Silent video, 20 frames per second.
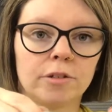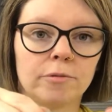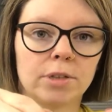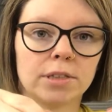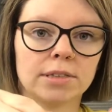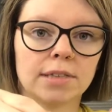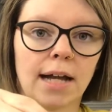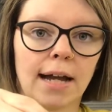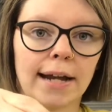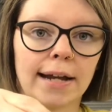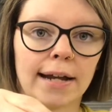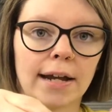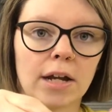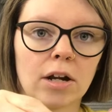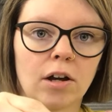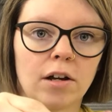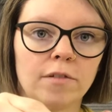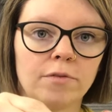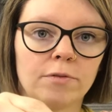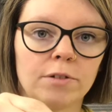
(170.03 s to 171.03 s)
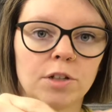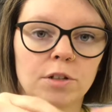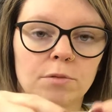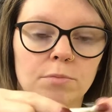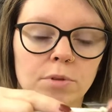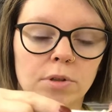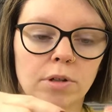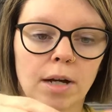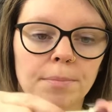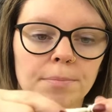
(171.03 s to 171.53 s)
would tying it off when you
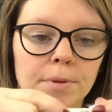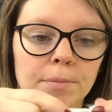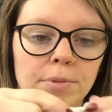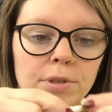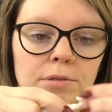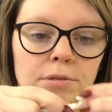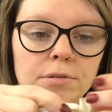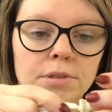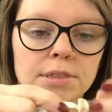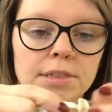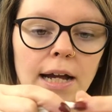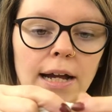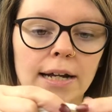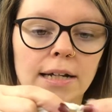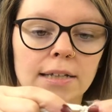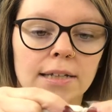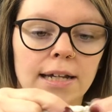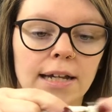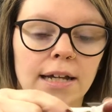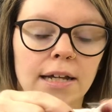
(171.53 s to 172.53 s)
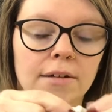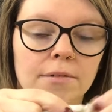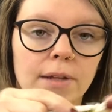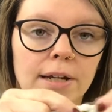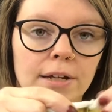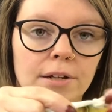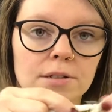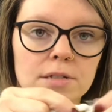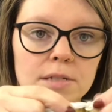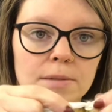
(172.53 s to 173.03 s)
blow up the balloon. Tie it at the end
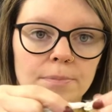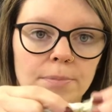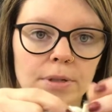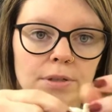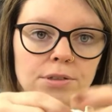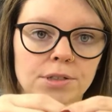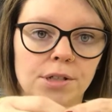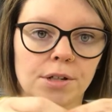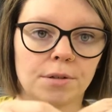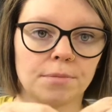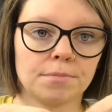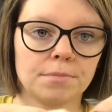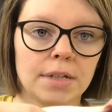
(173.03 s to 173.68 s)
like you're supposed to.